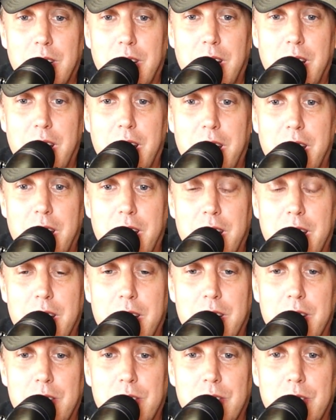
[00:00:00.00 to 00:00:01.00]

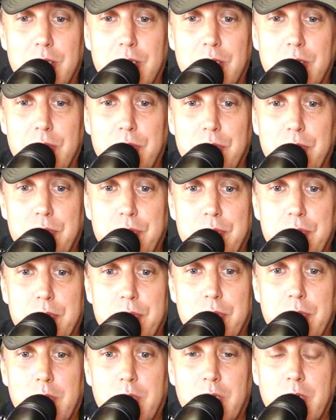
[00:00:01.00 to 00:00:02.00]
and
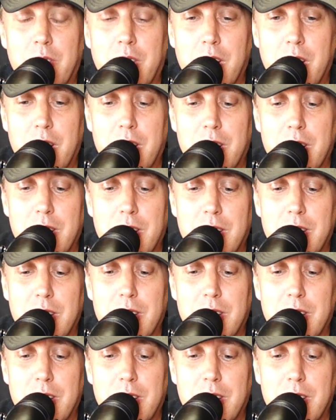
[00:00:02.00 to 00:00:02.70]
then